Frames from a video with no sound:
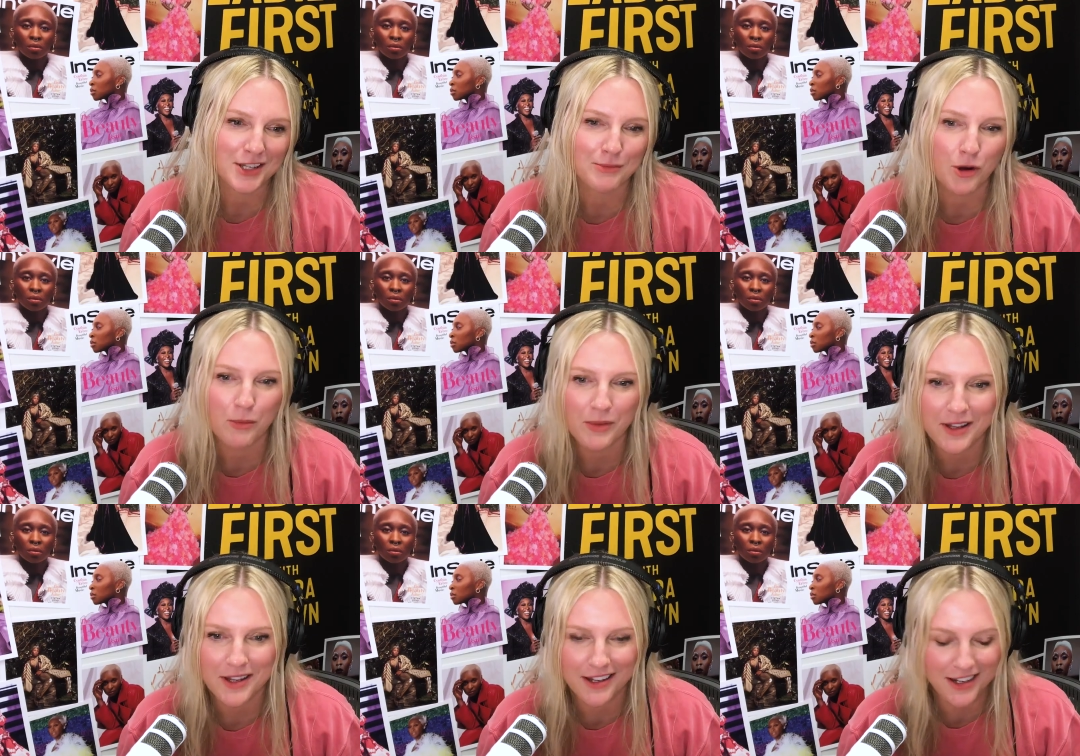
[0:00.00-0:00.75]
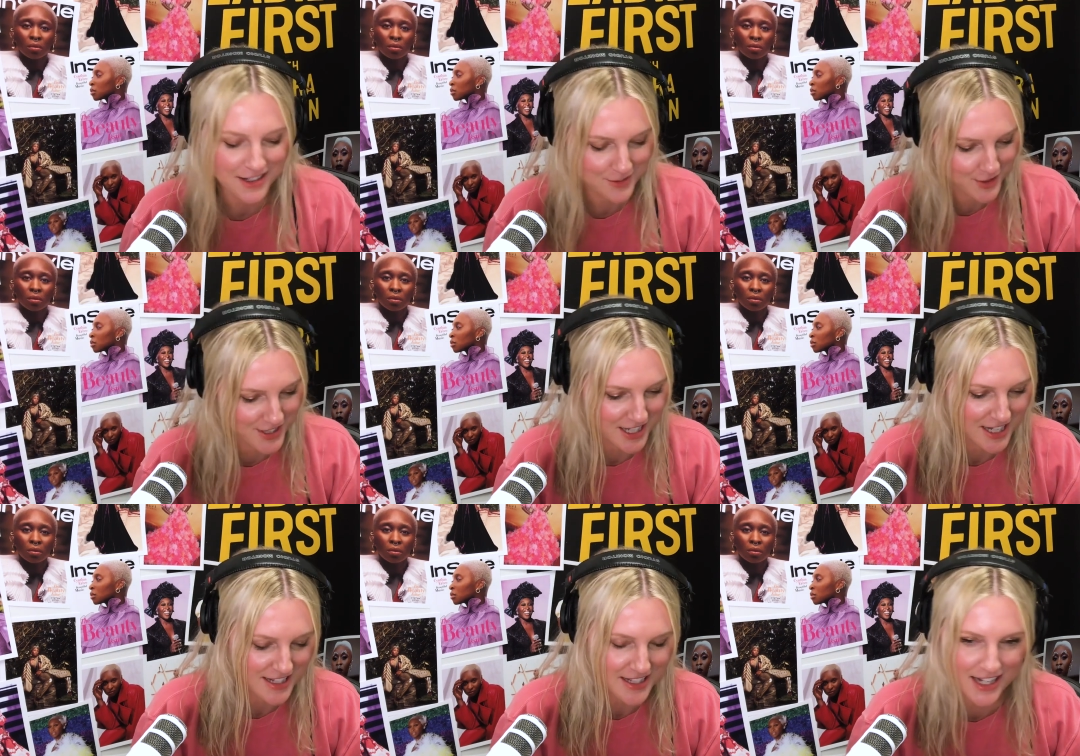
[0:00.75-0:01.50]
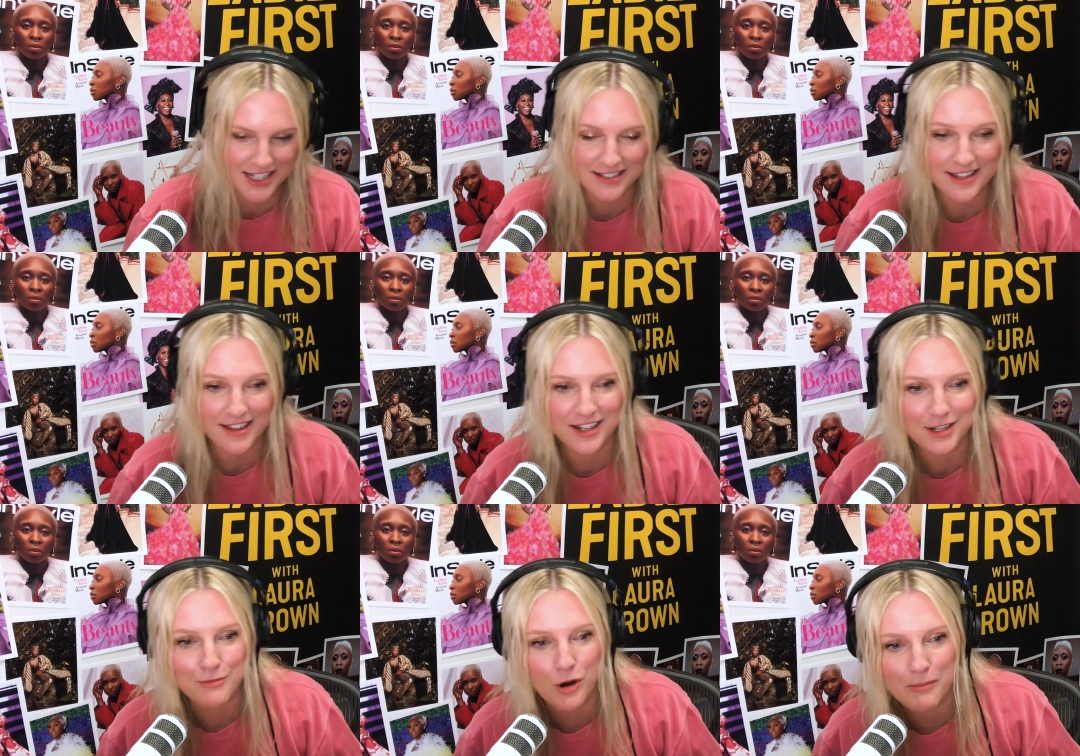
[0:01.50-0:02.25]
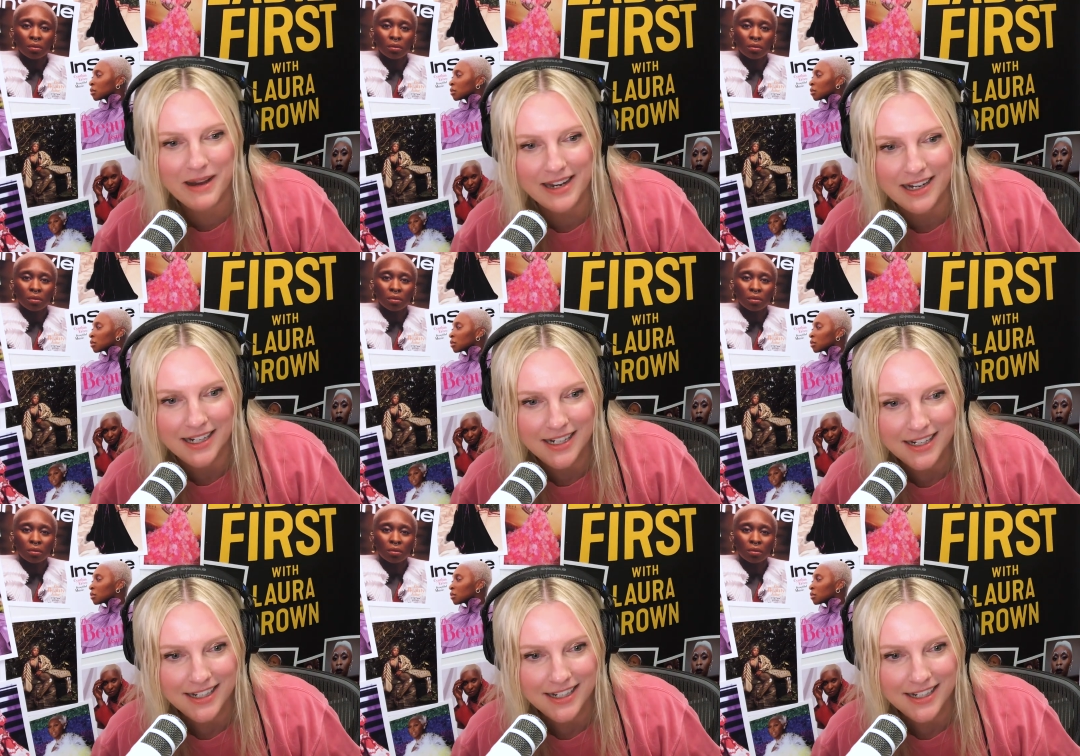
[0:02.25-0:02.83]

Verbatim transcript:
Speaker 1: Then you're more, as we say as kids, then you're more better.